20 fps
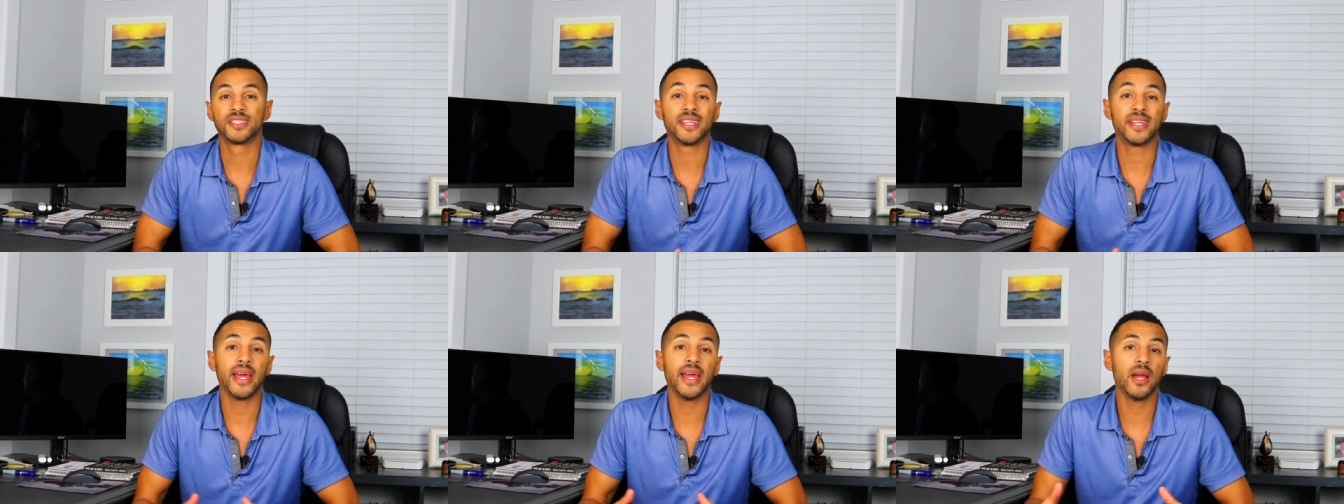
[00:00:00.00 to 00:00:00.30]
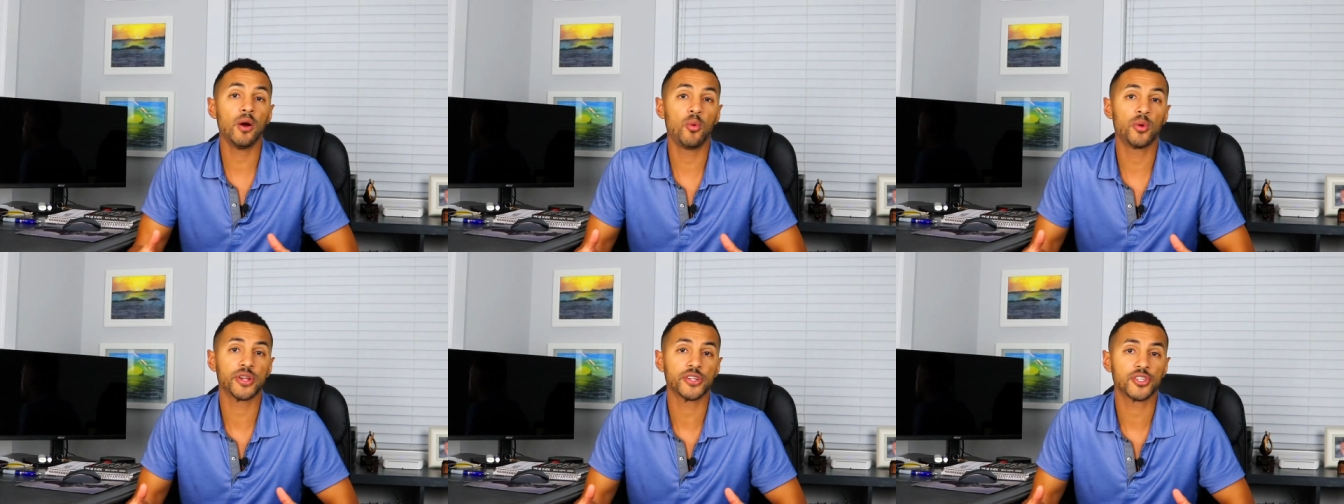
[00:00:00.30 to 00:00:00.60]

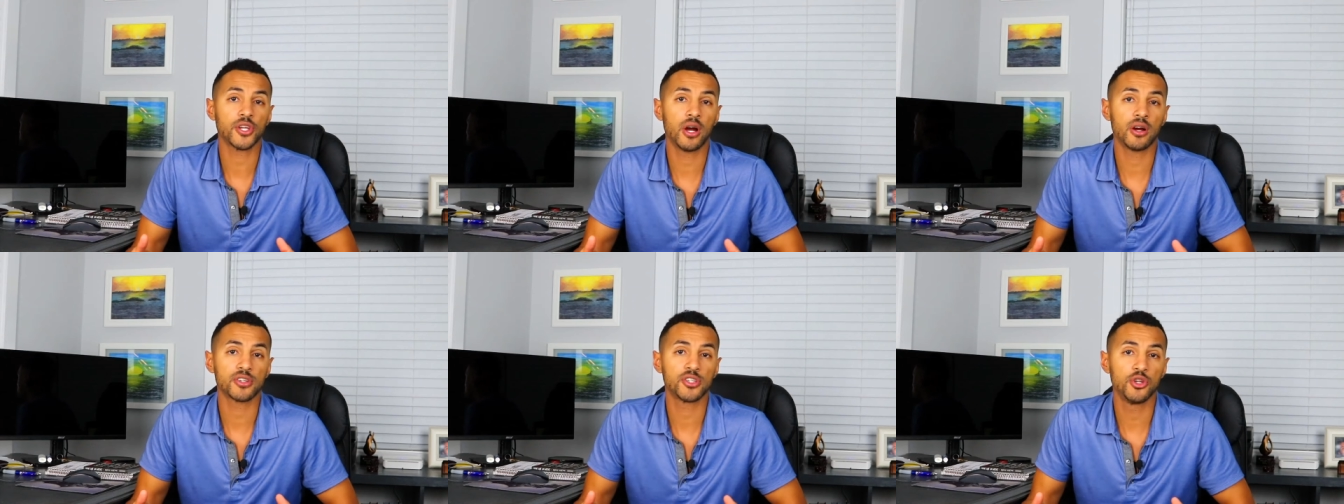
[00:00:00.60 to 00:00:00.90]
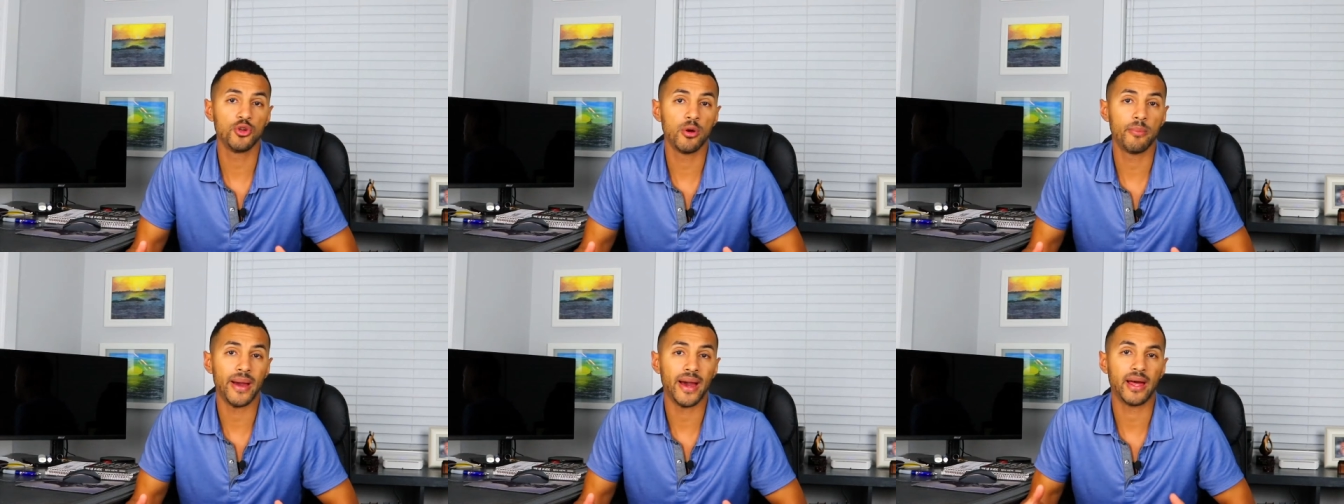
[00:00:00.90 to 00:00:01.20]
Today I want to talk
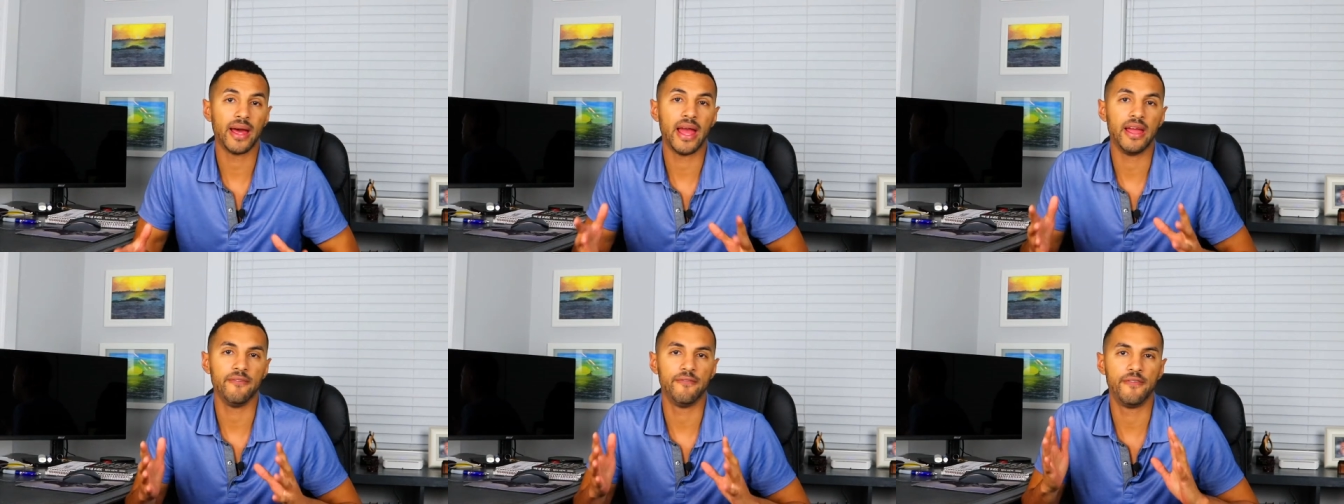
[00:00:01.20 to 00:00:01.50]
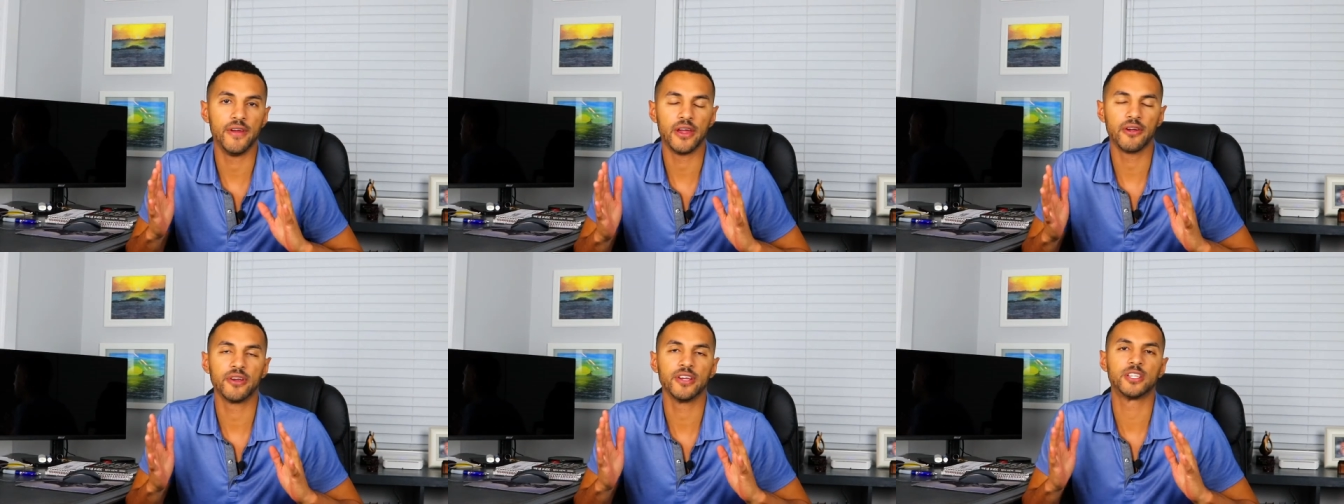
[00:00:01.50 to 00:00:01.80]
to you about a
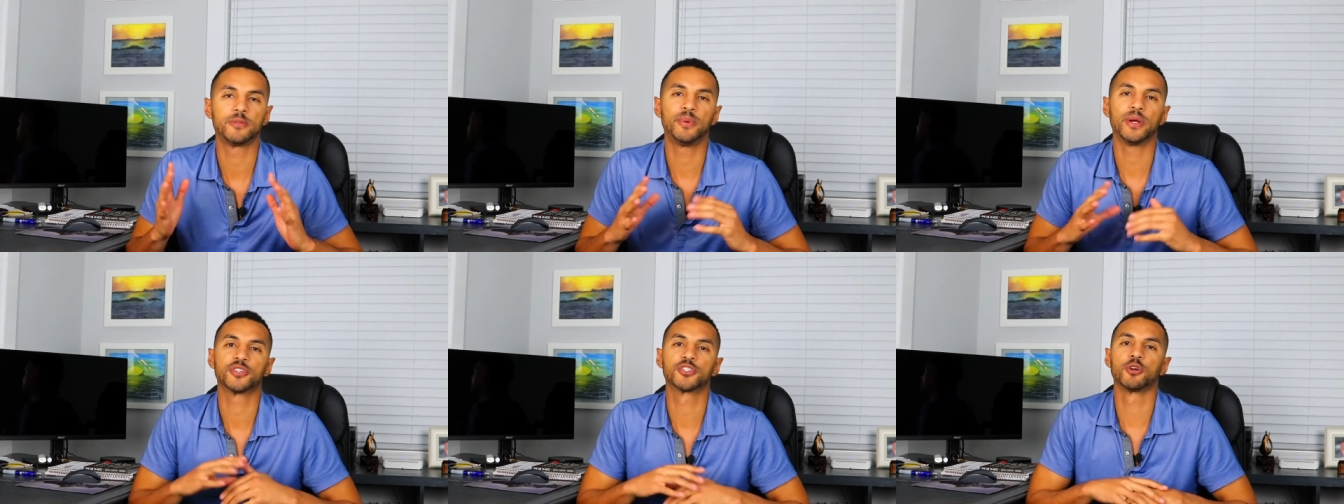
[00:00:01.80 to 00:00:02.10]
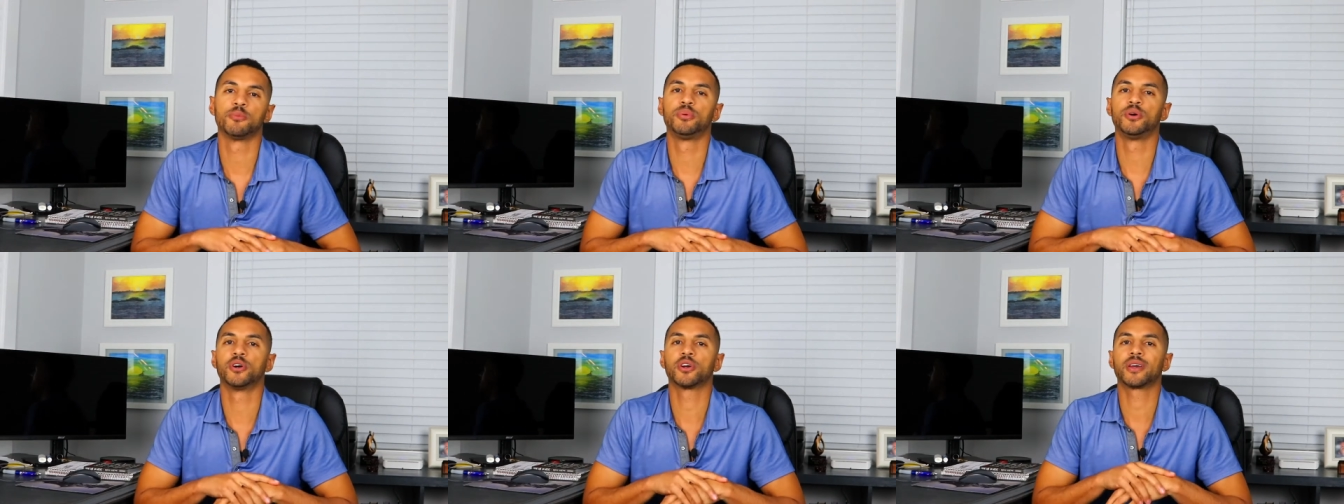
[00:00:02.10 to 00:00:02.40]
very
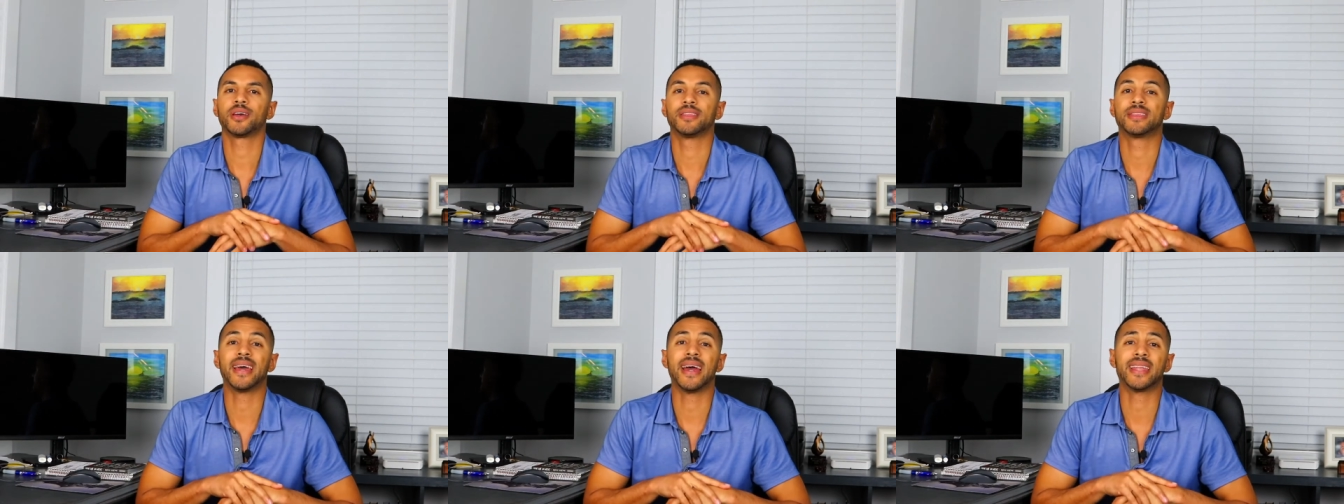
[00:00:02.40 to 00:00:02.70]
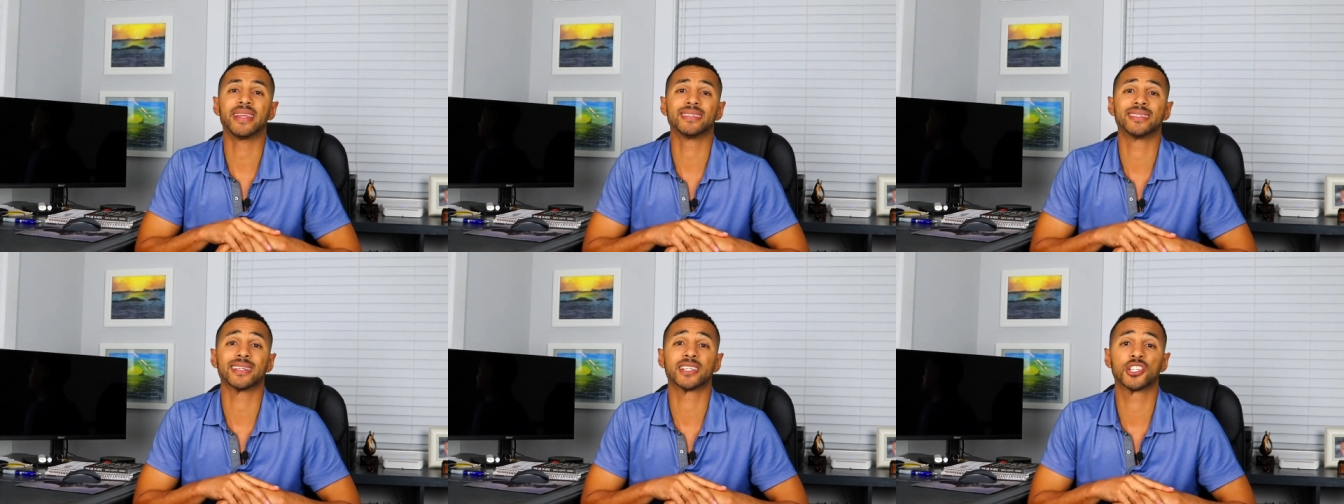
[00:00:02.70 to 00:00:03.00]
special book
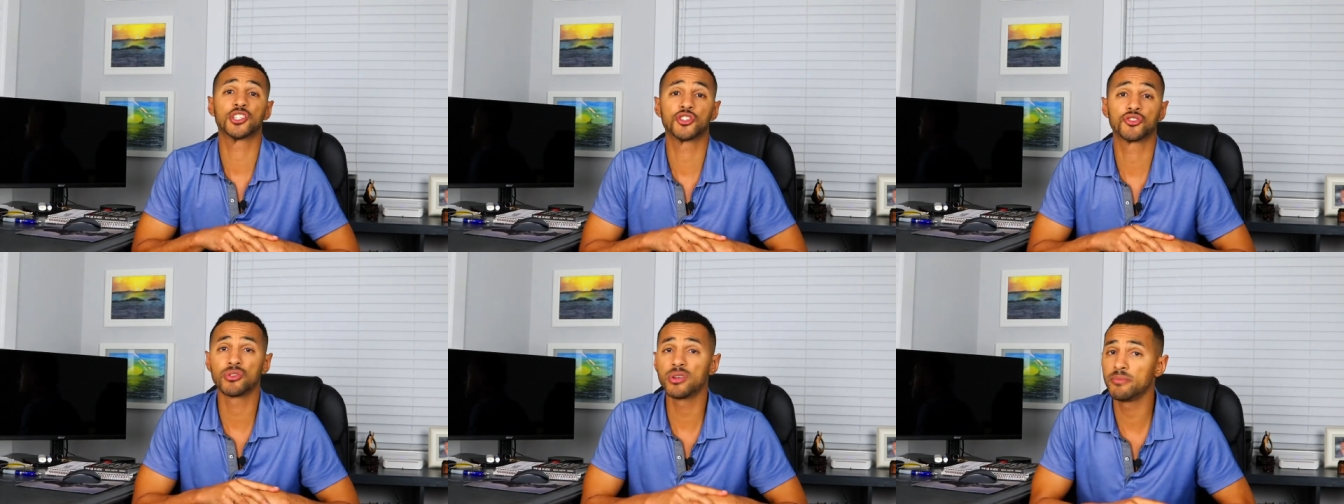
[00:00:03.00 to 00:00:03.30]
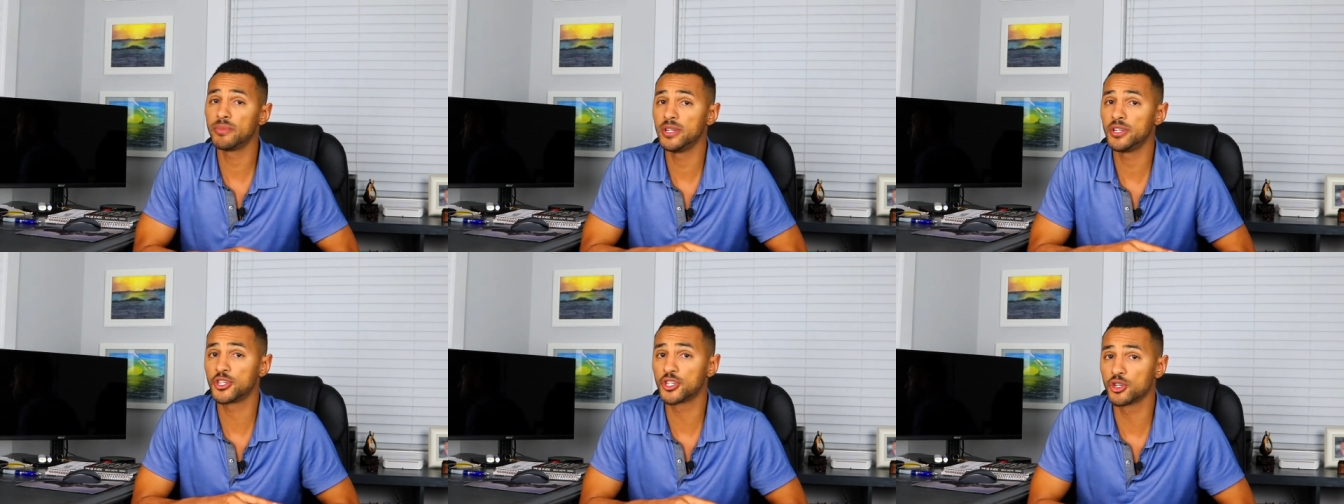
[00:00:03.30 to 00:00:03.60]
that is
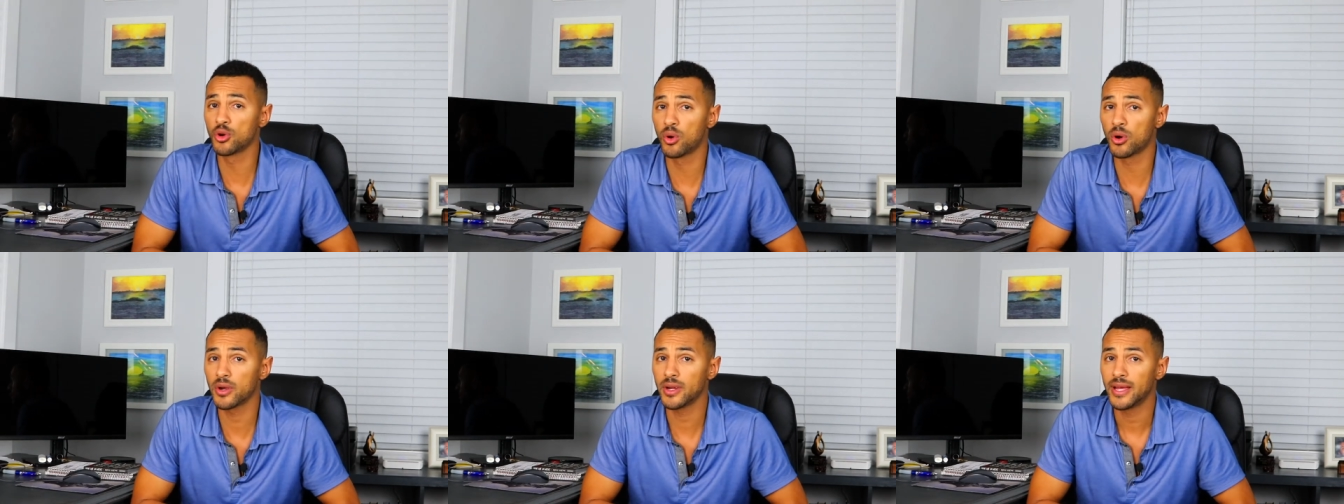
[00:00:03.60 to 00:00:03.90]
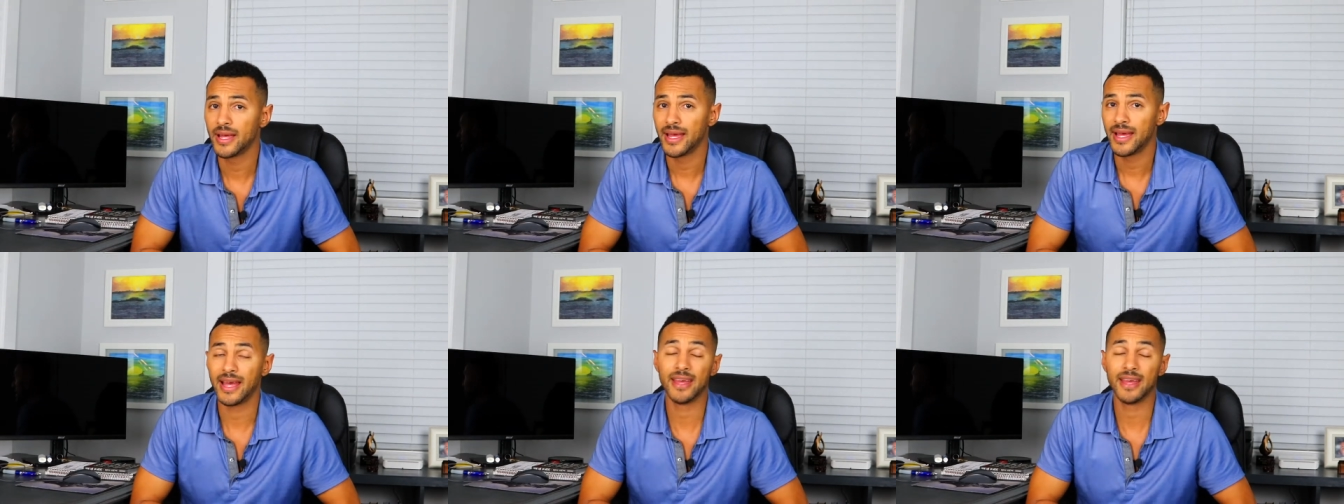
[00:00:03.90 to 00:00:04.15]
extremely short